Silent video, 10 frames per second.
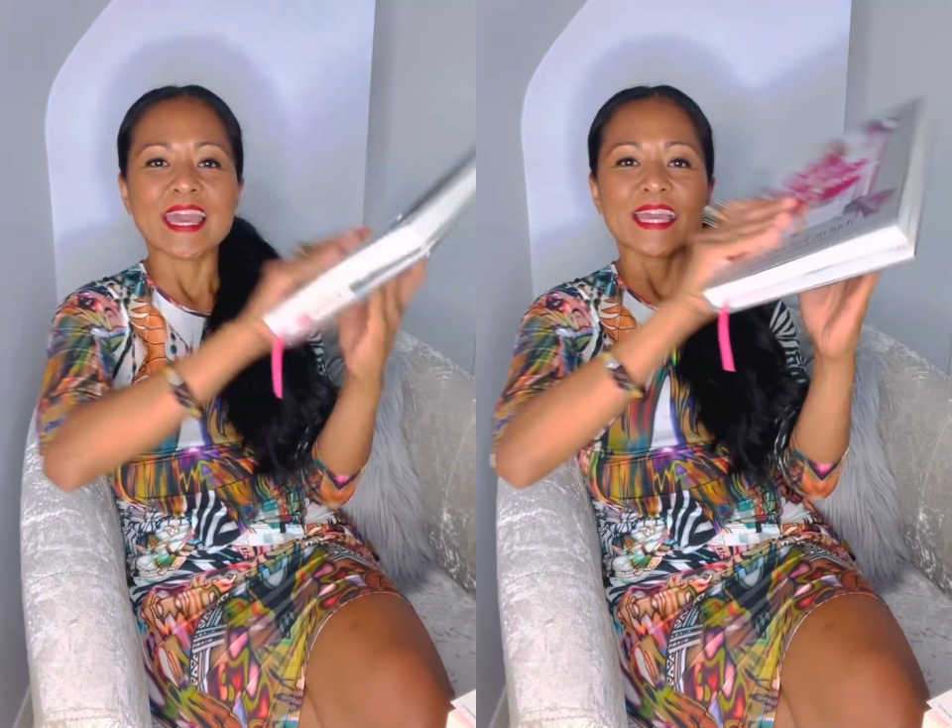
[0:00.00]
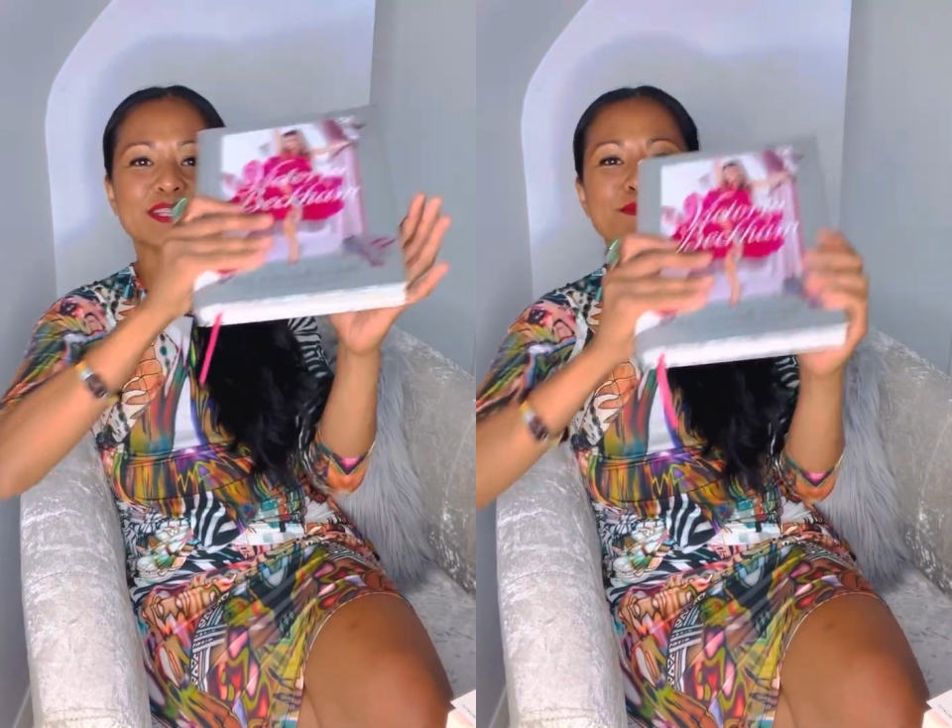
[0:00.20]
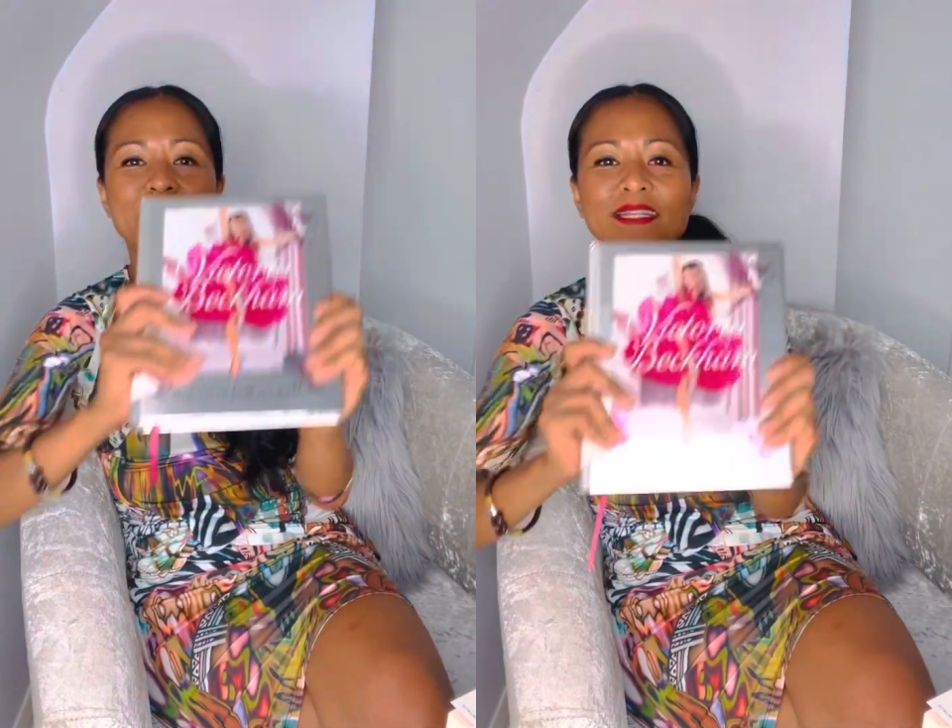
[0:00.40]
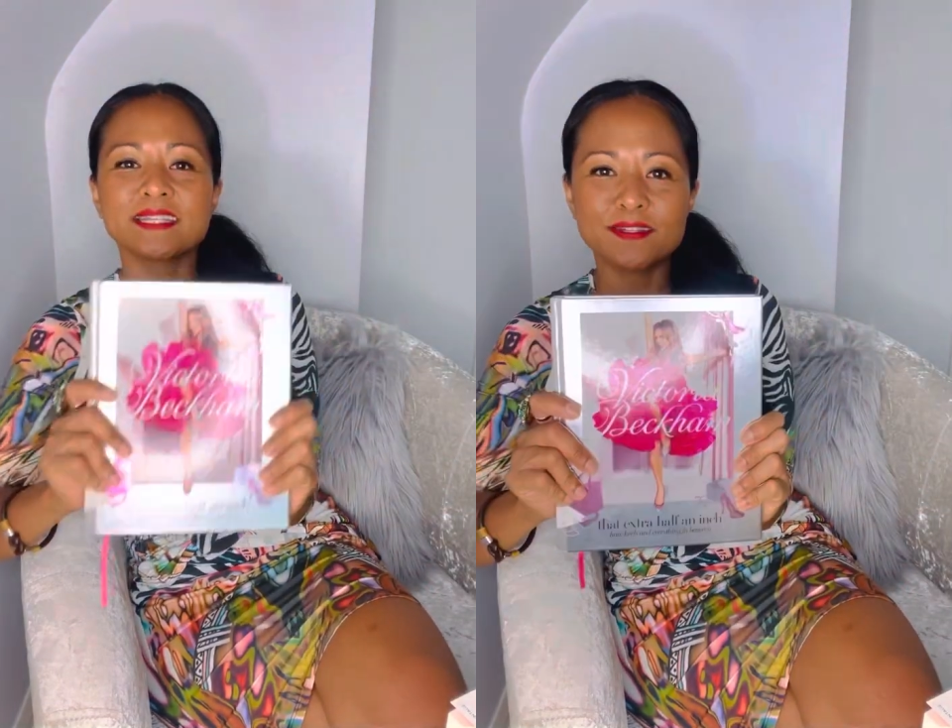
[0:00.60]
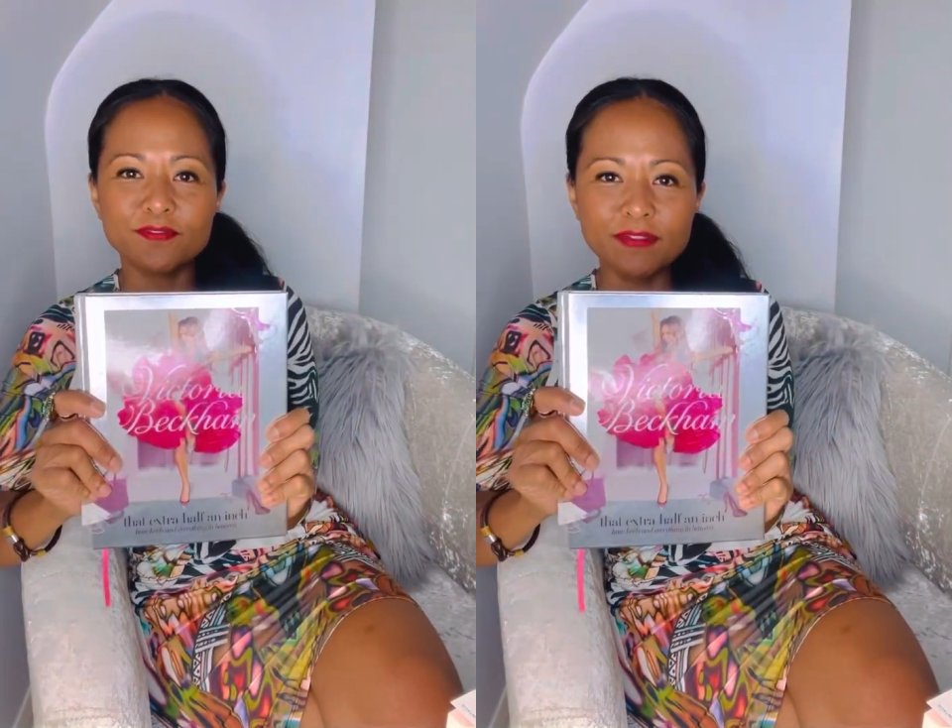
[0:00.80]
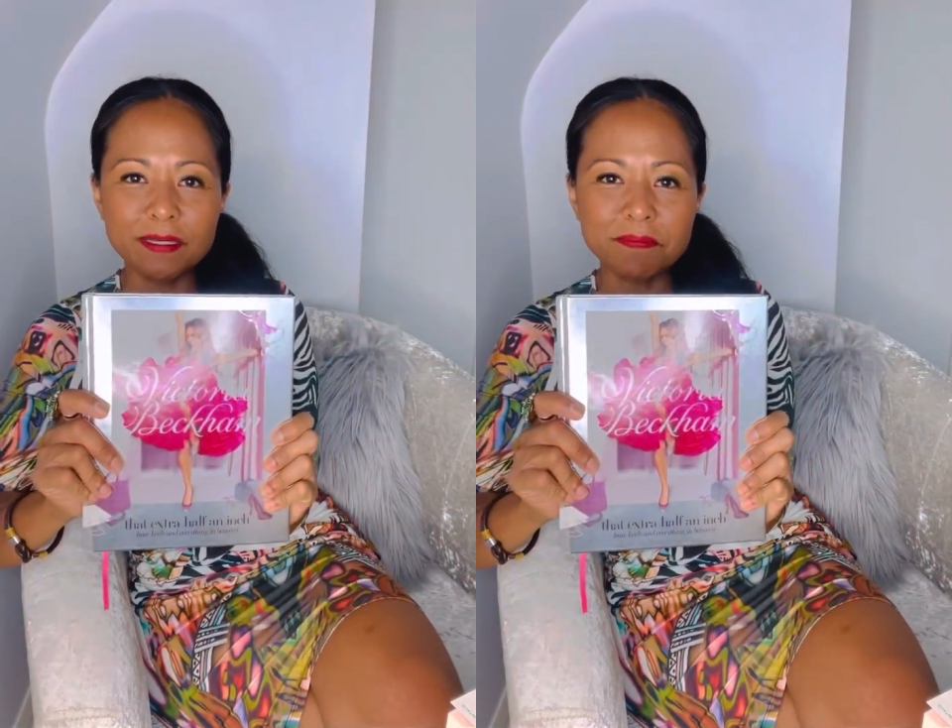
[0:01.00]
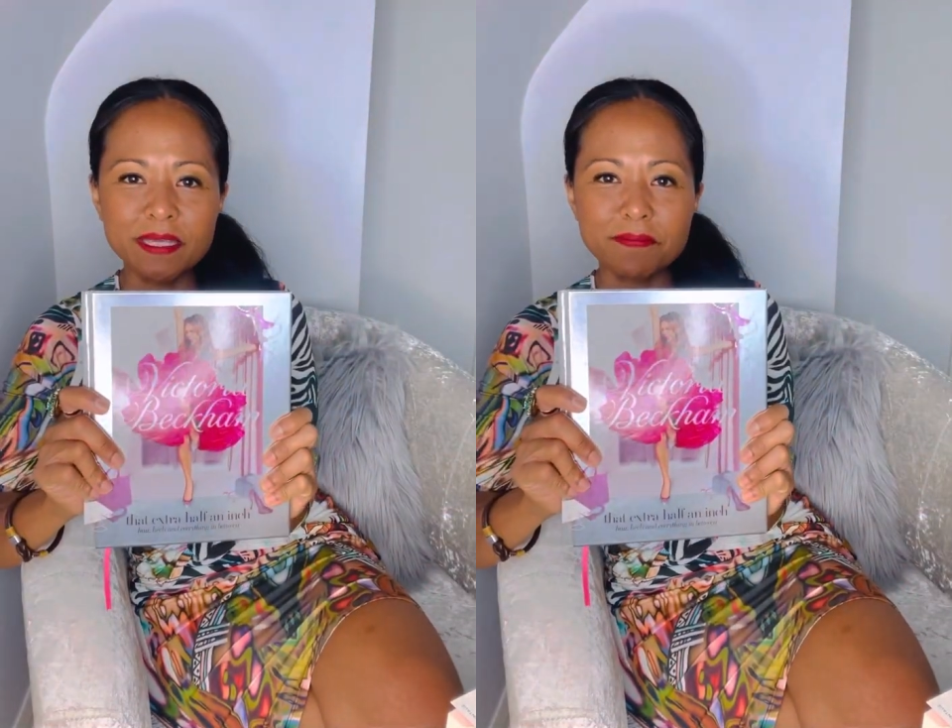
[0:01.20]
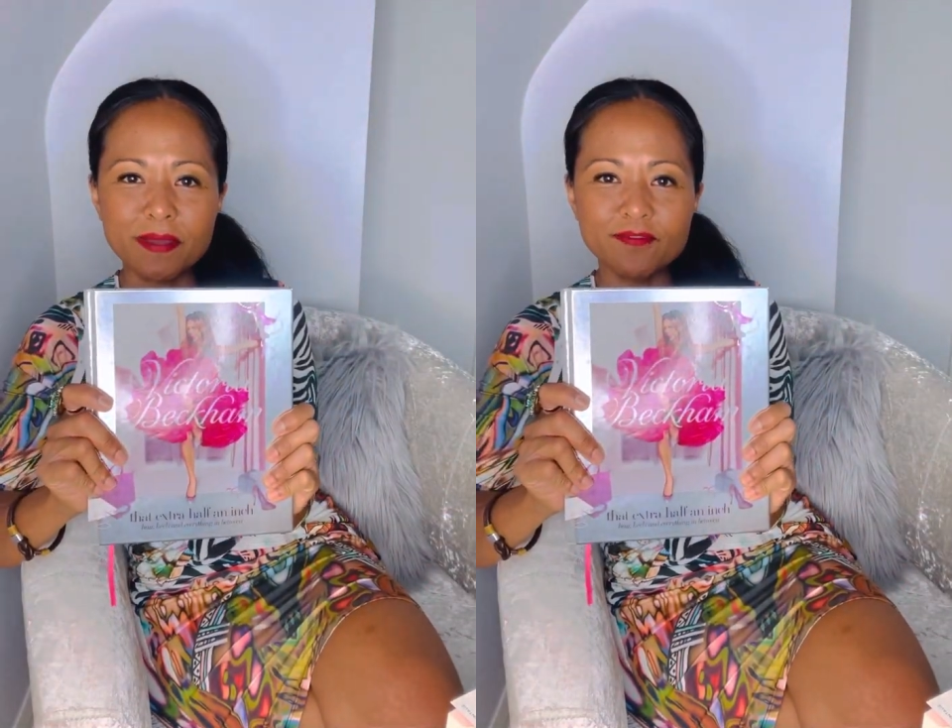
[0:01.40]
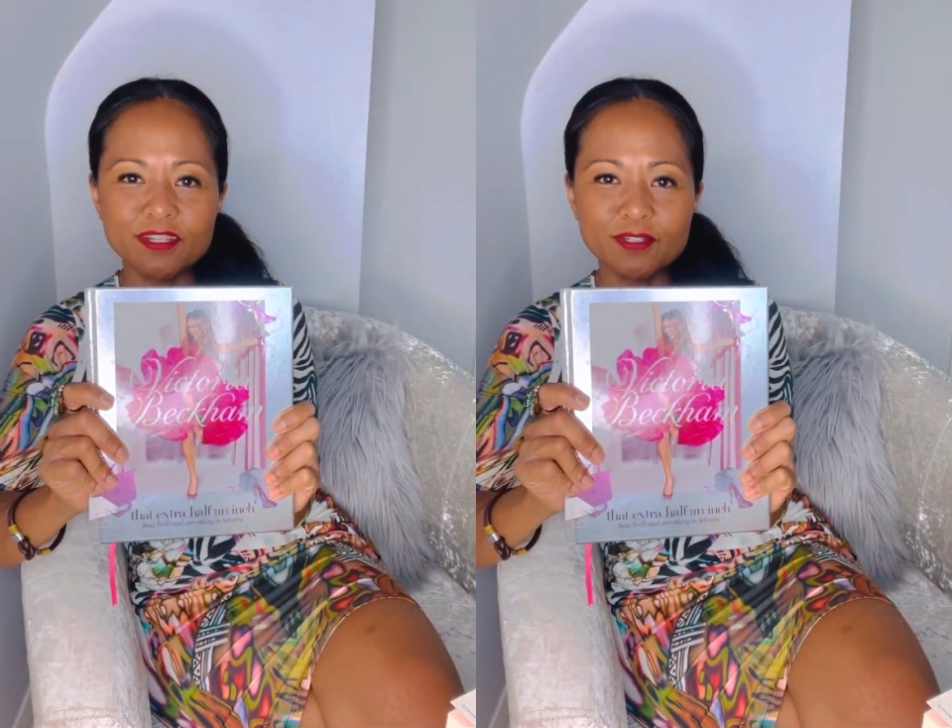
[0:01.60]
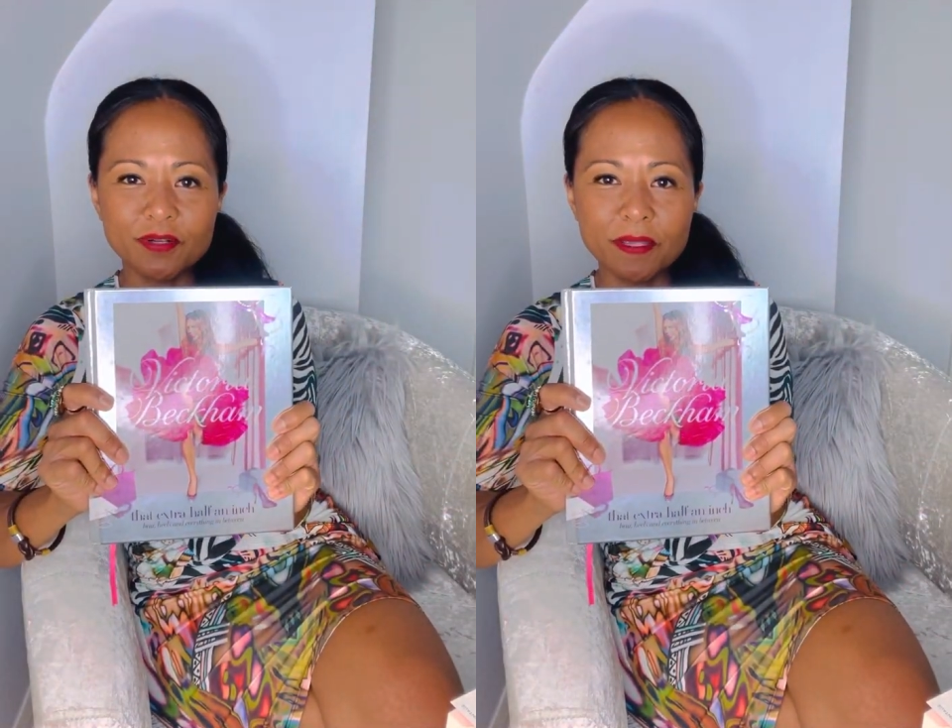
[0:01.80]
It's by the VB, by
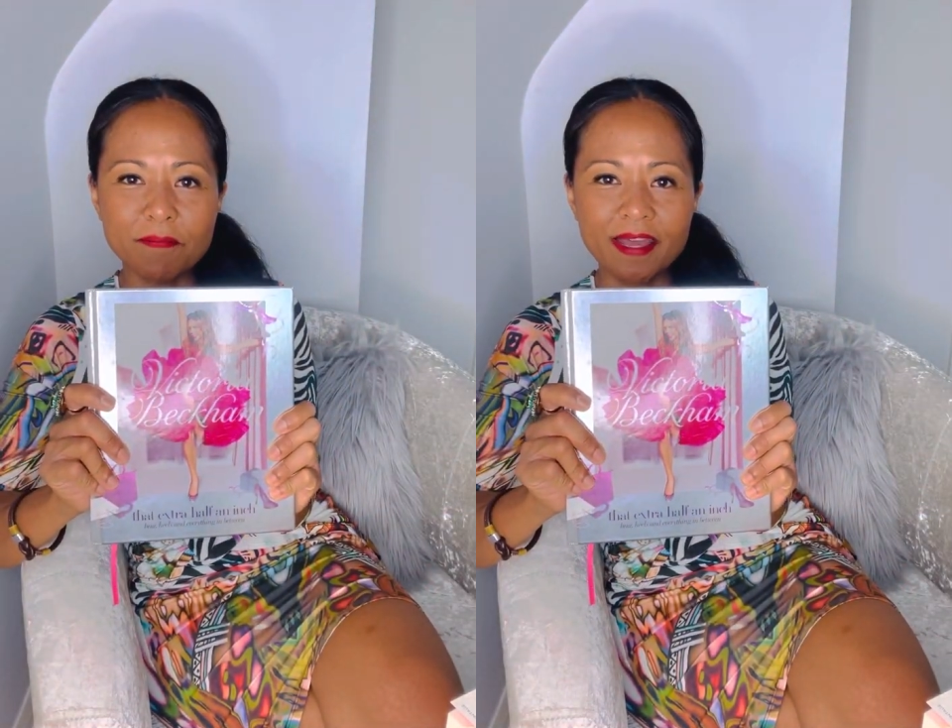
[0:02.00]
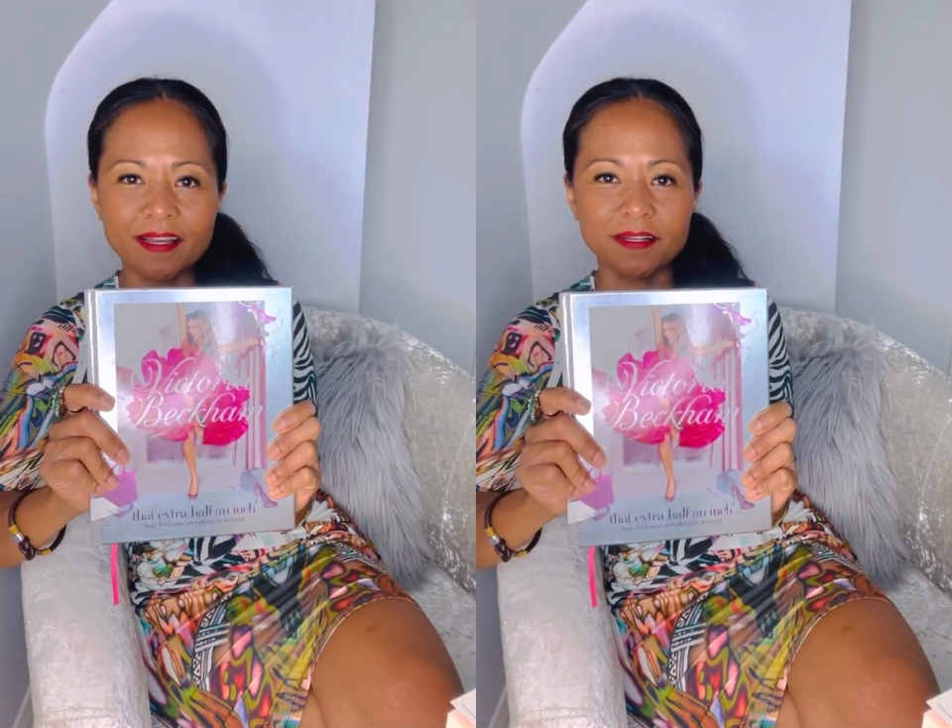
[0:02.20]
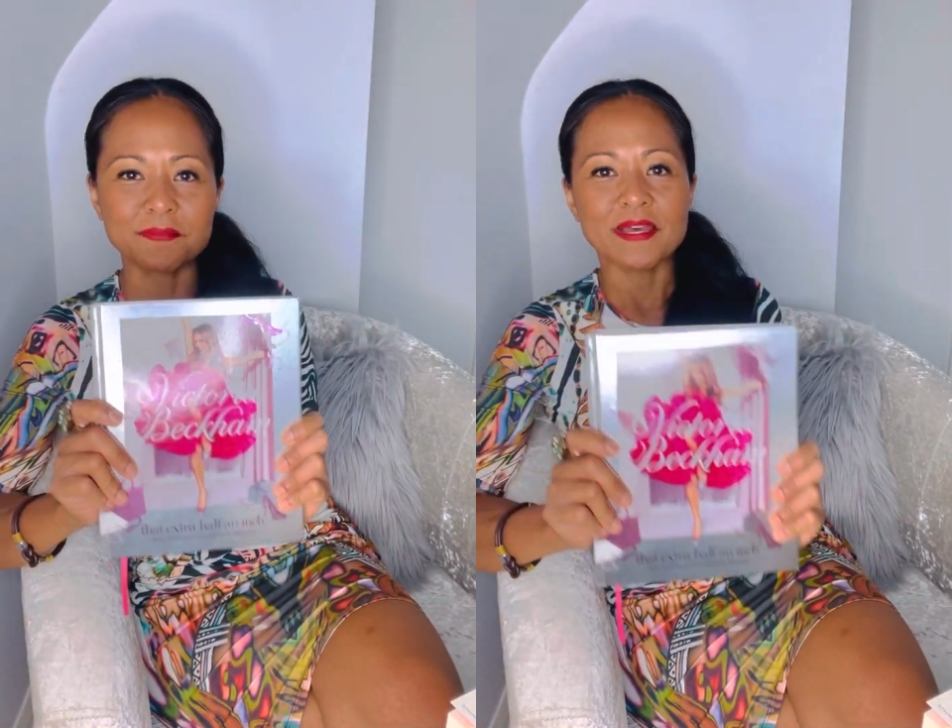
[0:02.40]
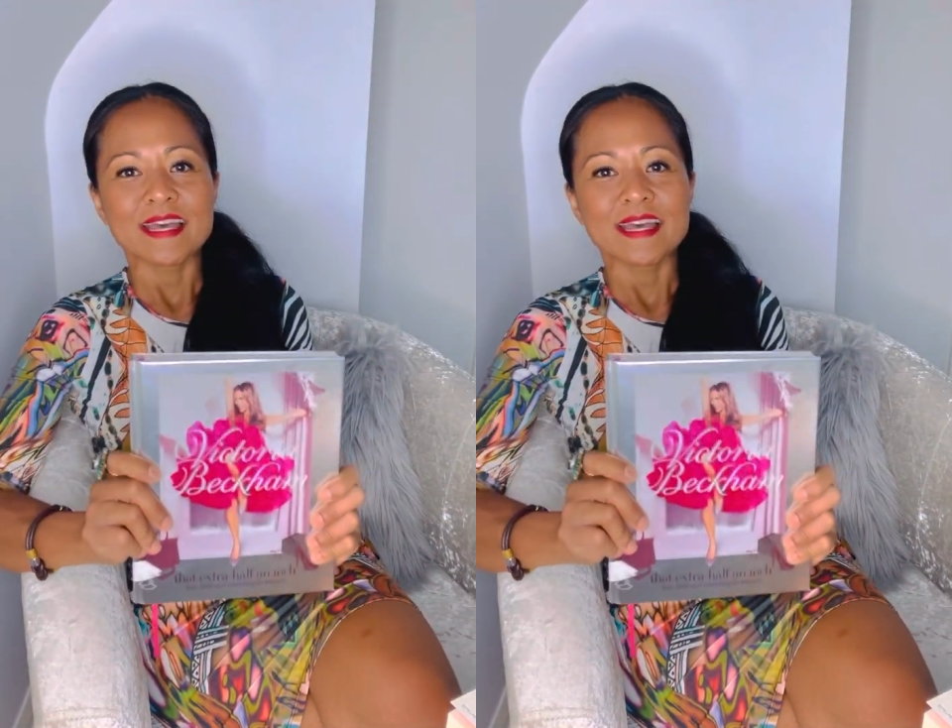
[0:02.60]
Victoria Beckham.